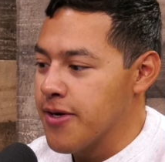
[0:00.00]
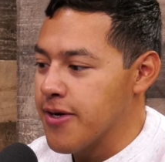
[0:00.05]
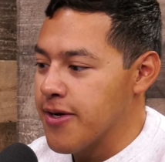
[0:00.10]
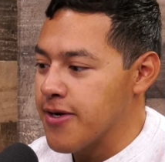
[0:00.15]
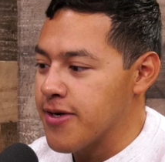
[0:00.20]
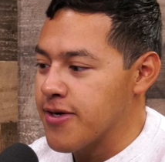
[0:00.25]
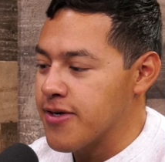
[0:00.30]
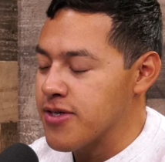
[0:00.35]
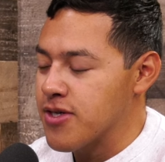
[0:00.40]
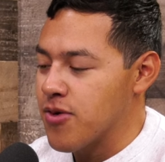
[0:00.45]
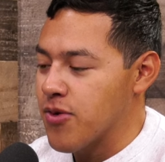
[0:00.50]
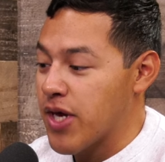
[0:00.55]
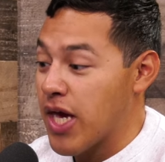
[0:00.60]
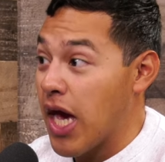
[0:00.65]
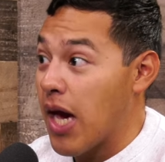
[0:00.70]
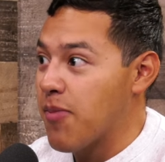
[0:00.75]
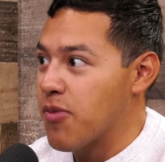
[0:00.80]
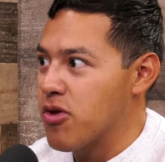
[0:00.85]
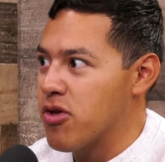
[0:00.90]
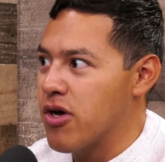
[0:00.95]
you know,
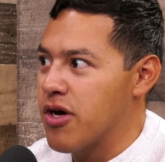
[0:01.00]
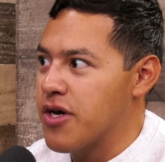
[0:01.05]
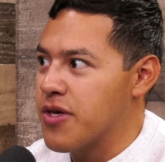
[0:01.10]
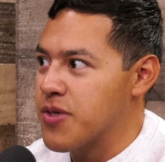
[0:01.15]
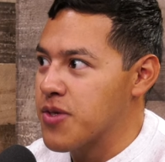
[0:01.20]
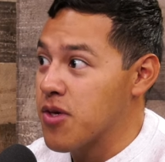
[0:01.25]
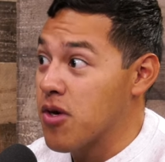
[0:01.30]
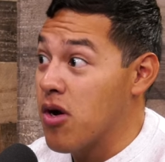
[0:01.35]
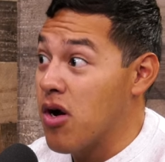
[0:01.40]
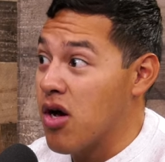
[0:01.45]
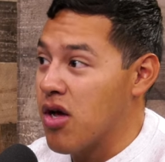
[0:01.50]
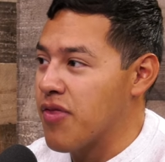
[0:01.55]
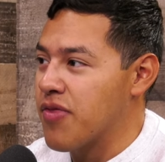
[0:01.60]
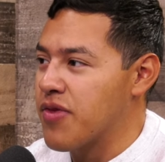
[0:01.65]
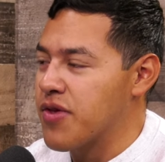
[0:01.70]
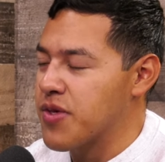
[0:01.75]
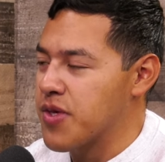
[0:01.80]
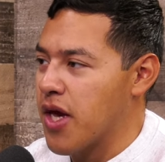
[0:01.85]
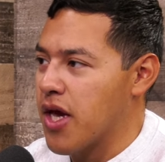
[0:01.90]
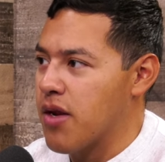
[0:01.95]
capitalize on
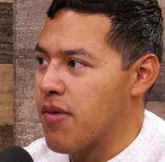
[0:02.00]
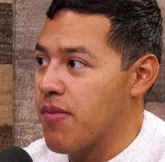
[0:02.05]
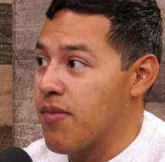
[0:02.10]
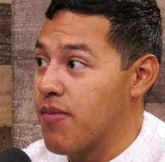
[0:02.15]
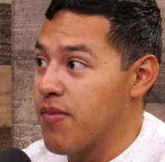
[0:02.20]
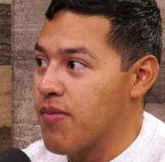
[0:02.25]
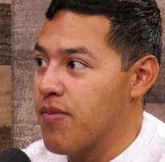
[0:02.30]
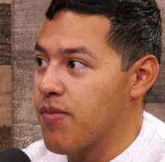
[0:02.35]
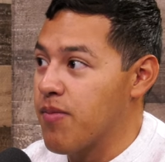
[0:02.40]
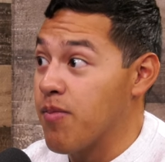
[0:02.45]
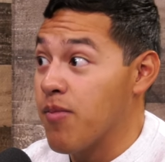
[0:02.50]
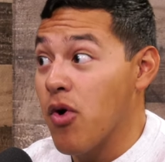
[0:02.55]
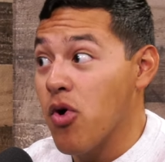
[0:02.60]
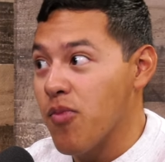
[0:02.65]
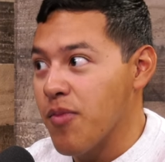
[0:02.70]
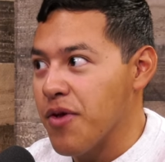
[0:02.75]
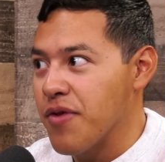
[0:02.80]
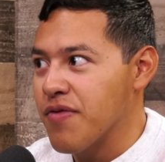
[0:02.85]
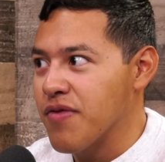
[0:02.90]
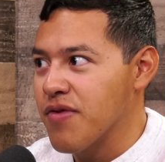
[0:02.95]
this kind of
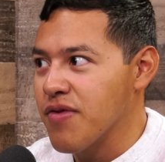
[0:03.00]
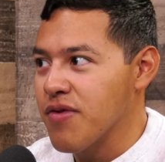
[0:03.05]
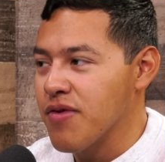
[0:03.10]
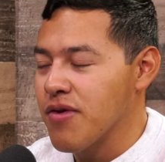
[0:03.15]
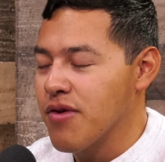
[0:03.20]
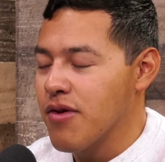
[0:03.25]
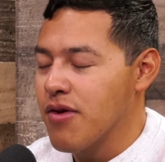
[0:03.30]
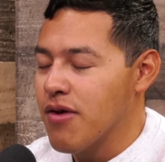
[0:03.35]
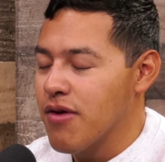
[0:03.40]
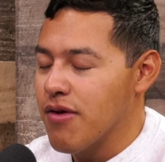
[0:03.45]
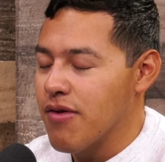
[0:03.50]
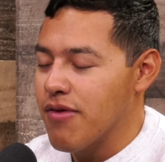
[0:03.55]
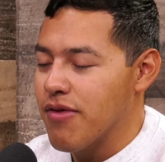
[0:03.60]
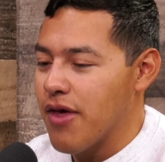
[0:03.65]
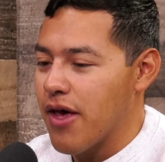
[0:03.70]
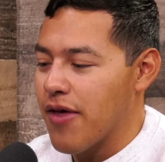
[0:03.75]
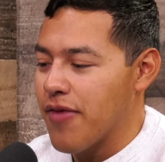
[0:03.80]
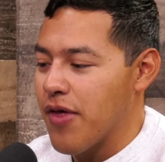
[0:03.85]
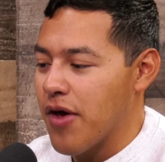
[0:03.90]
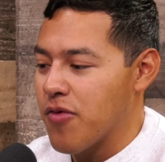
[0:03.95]
moment
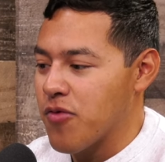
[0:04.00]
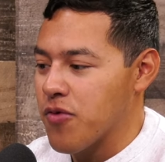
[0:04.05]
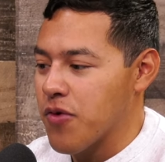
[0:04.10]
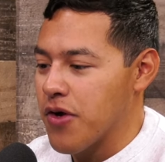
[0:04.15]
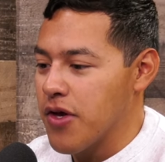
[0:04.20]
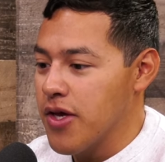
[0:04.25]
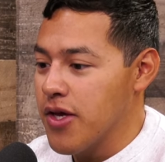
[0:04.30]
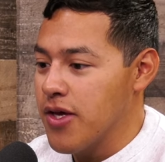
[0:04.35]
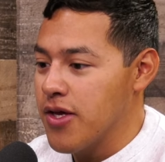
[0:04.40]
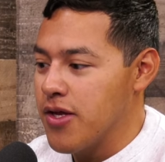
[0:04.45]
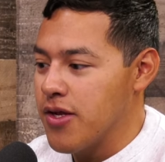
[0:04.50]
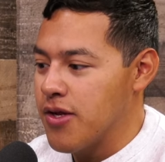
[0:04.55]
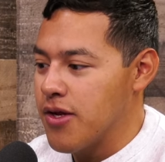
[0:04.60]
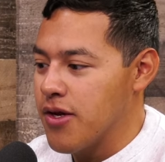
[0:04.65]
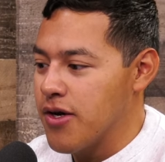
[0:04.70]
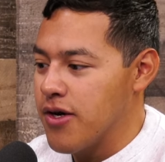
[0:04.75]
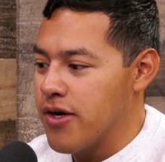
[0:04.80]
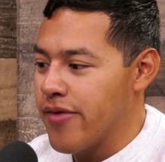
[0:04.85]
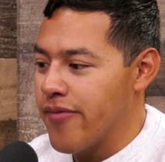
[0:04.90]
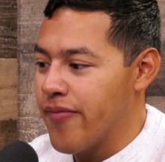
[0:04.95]
that we're in,
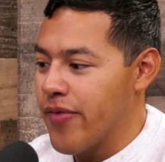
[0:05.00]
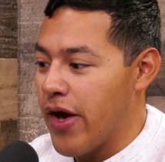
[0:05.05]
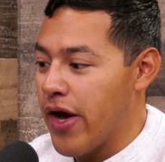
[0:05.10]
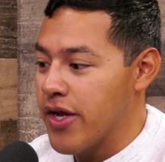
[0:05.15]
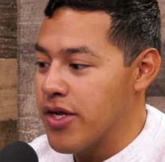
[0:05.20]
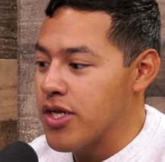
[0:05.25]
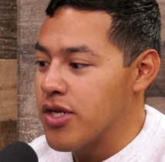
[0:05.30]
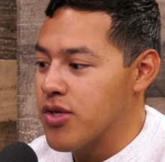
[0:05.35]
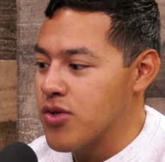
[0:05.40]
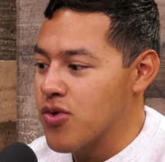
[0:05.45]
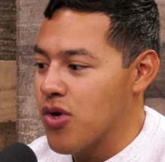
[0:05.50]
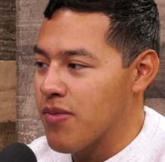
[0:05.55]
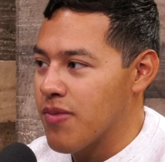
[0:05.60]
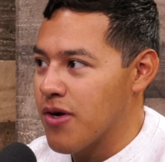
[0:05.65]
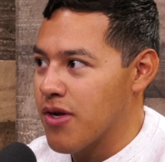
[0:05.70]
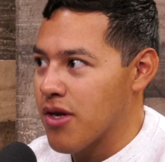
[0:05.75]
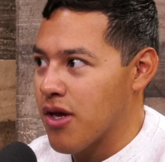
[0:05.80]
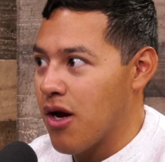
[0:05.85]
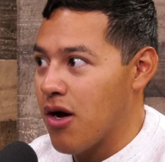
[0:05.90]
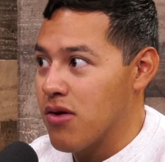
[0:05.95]
I need to drop
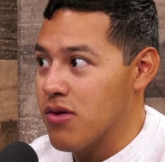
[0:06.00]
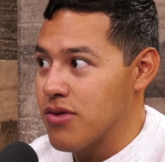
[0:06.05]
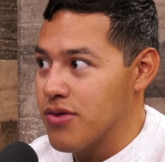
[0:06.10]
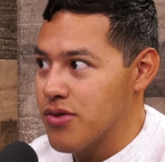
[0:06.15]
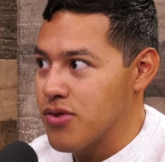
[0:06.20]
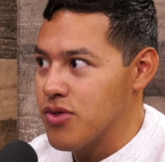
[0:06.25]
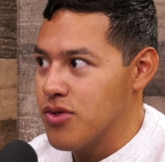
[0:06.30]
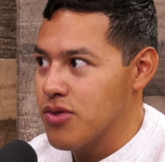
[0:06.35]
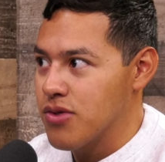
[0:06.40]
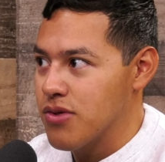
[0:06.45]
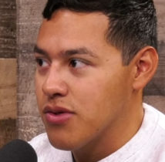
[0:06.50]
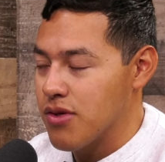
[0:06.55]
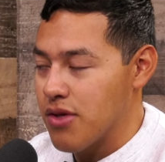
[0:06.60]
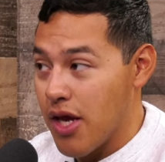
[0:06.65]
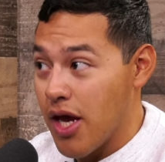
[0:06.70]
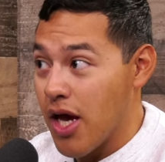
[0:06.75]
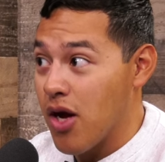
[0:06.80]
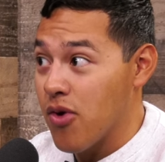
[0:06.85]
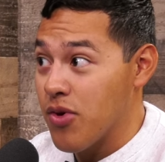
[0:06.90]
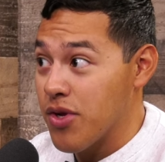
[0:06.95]
out of college
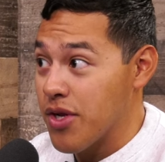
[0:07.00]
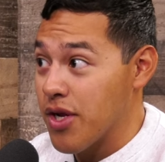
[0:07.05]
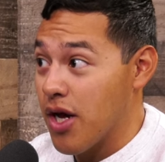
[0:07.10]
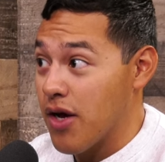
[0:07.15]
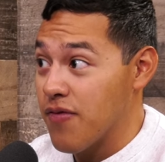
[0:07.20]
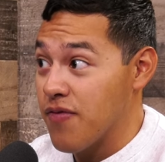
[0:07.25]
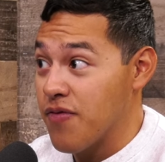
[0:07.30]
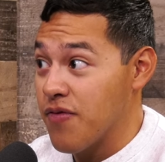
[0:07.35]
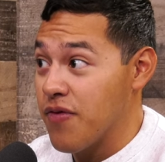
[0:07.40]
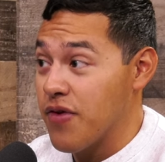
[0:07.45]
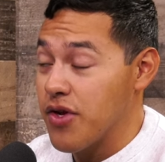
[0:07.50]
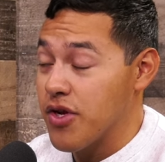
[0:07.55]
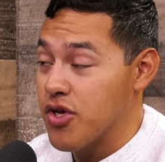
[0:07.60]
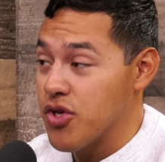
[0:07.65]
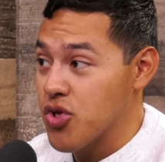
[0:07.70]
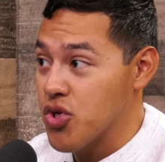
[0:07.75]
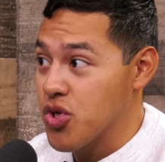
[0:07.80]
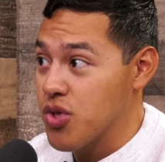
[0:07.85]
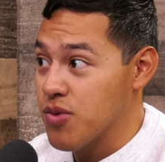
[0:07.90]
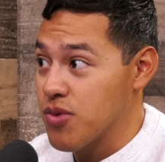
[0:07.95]
now and not
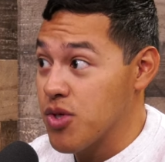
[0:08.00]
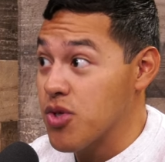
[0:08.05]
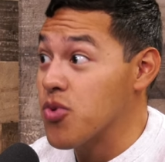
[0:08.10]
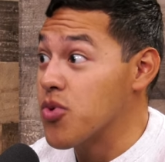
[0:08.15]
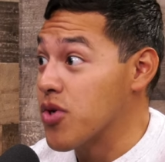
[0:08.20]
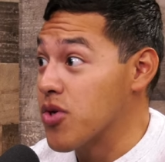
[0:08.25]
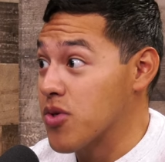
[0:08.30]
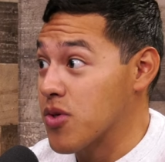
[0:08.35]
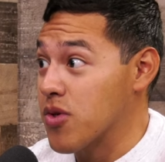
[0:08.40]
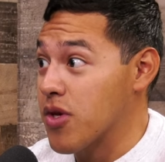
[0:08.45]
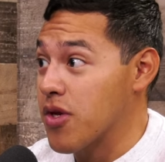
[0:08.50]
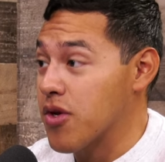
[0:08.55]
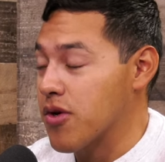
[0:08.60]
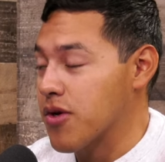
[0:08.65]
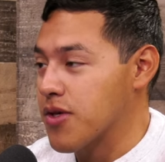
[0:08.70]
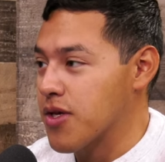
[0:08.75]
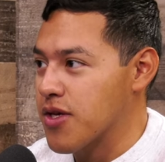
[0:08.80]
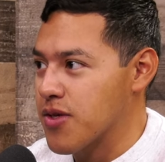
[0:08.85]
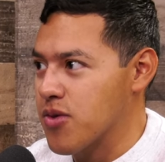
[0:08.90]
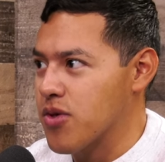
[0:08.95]
finish 2 years later,
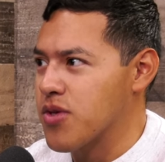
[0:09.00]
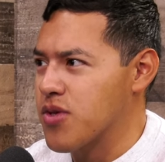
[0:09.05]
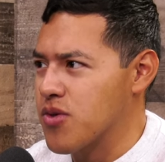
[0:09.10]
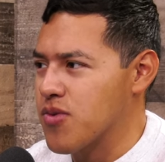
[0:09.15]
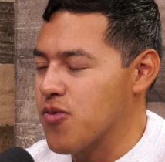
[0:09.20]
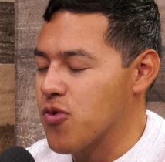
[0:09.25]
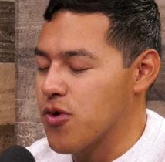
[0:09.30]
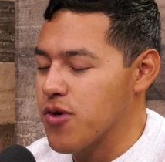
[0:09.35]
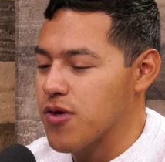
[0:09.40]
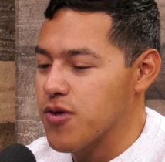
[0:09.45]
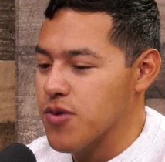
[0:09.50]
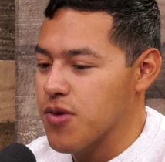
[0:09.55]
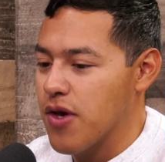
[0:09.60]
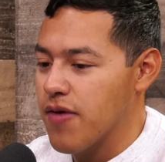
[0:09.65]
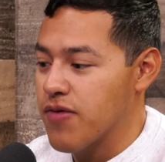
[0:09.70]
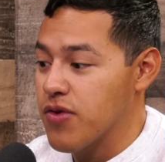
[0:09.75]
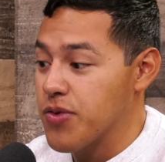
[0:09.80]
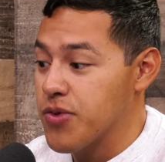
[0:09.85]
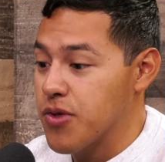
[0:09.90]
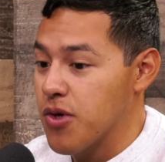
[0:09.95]
because I still had two more years
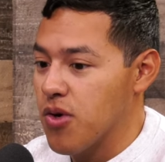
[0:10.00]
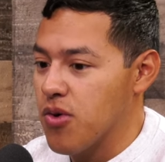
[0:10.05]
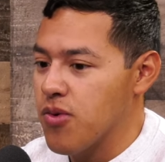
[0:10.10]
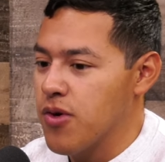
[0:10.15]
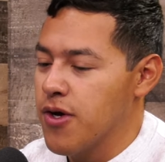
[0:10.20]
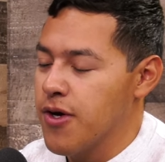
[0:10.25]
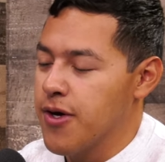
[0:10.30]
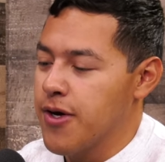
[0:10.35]
left. So